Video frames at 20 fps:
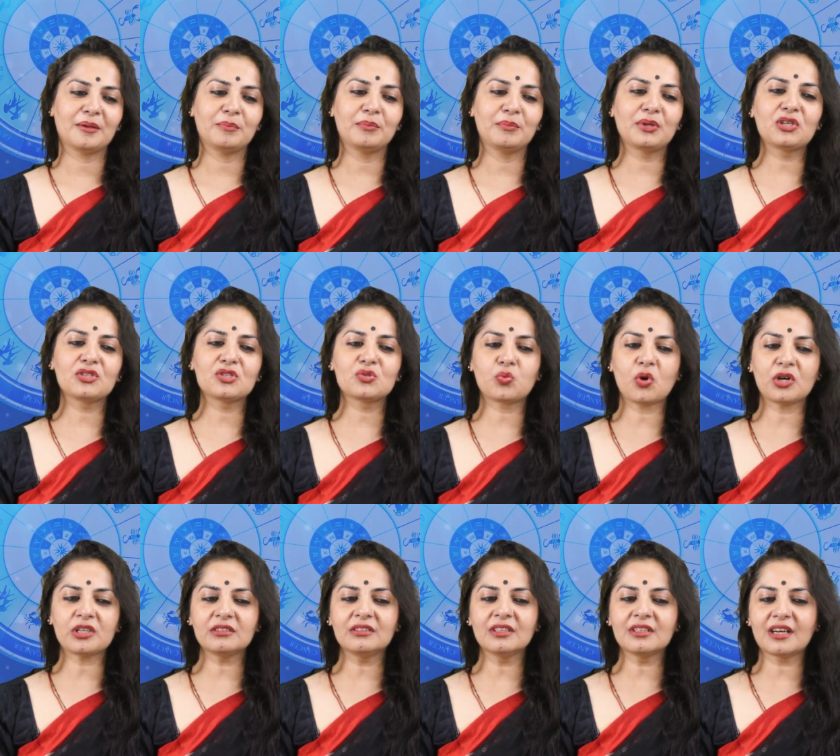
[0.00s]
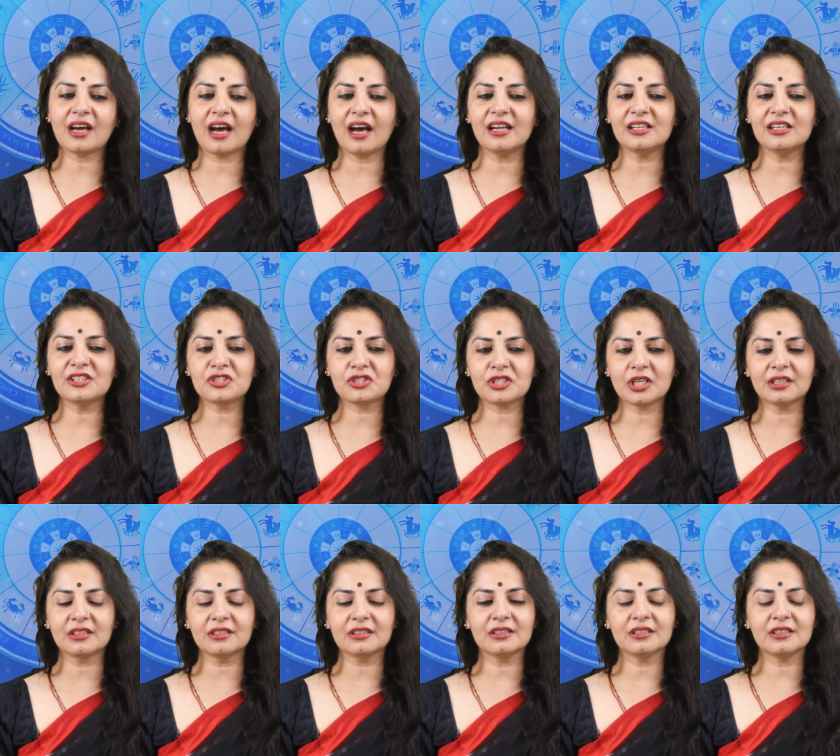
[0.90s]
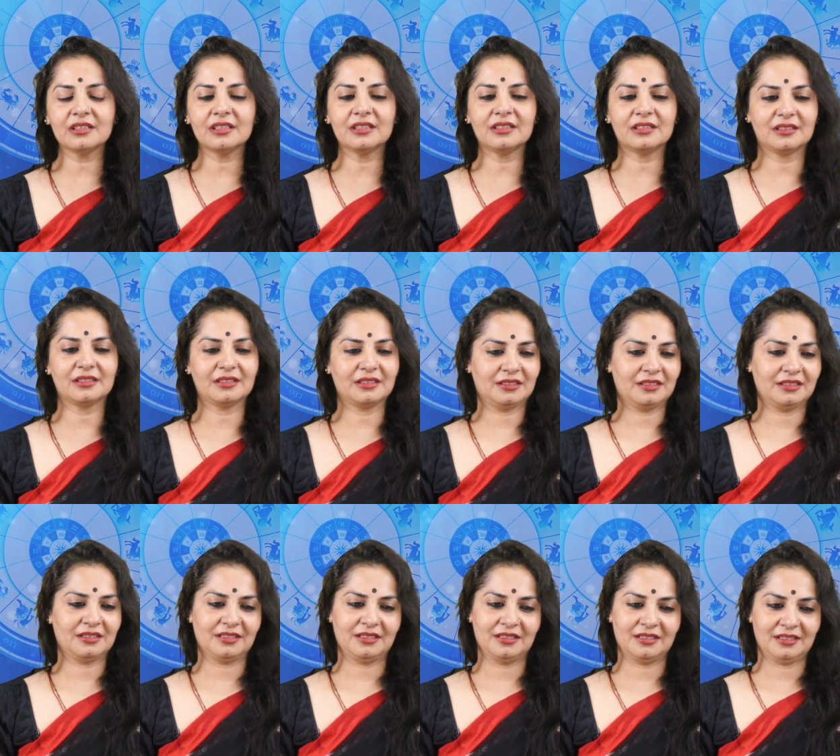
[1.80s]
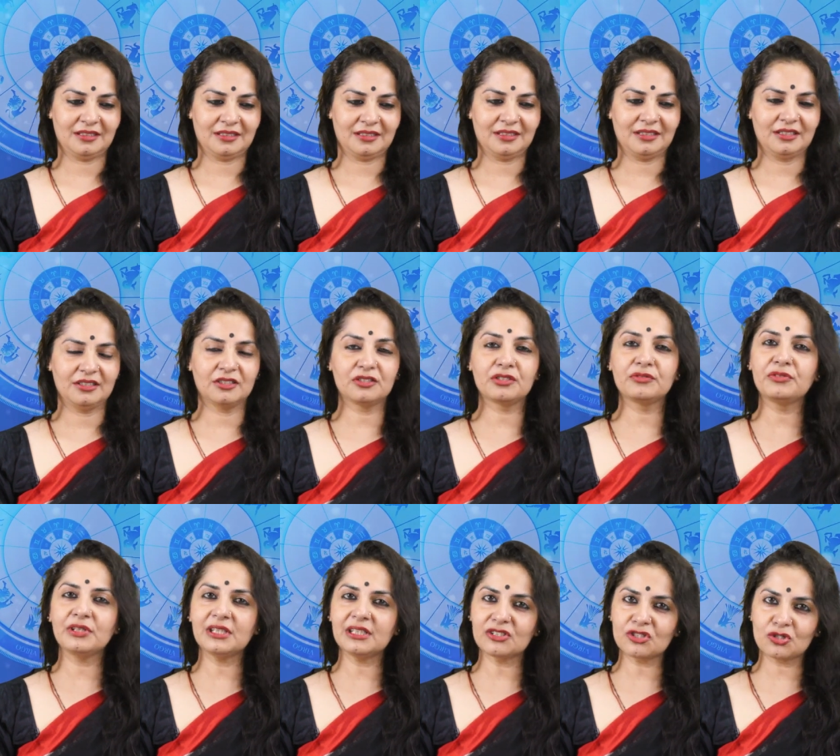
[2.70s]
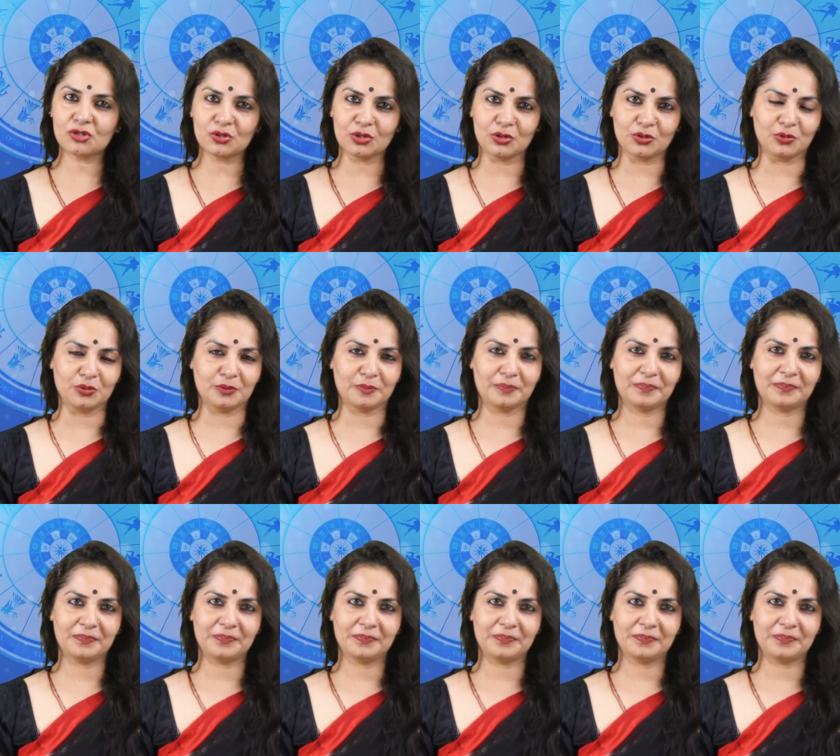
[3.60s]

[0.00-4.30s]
Because what the Kal Chakra reveals to you